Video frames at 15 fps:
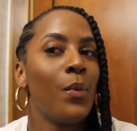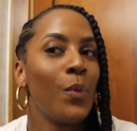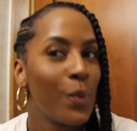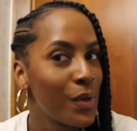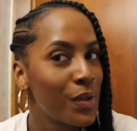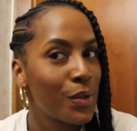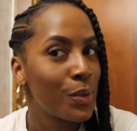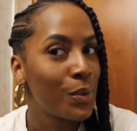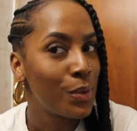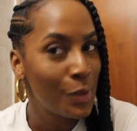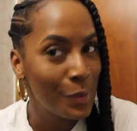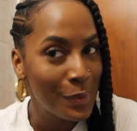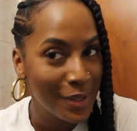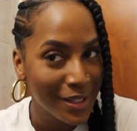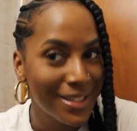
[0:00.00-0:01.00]
was
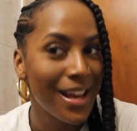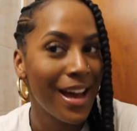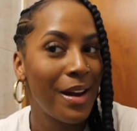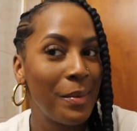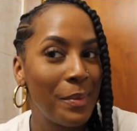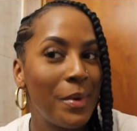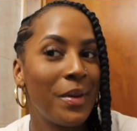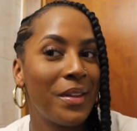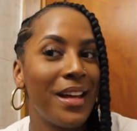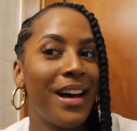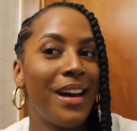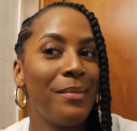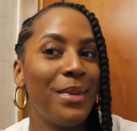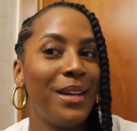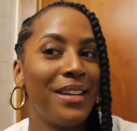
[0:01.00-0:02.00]
super sad about
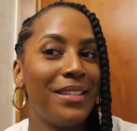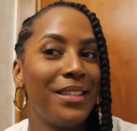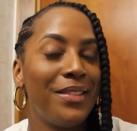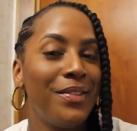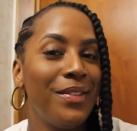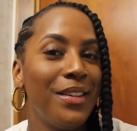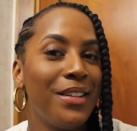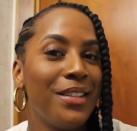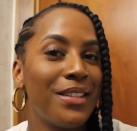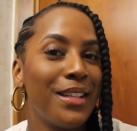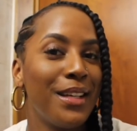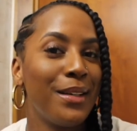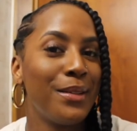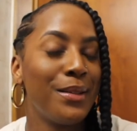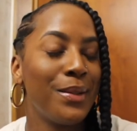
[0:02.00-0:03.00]
that, because it feels
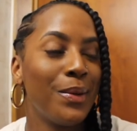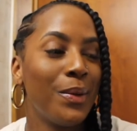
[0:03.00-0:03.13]
a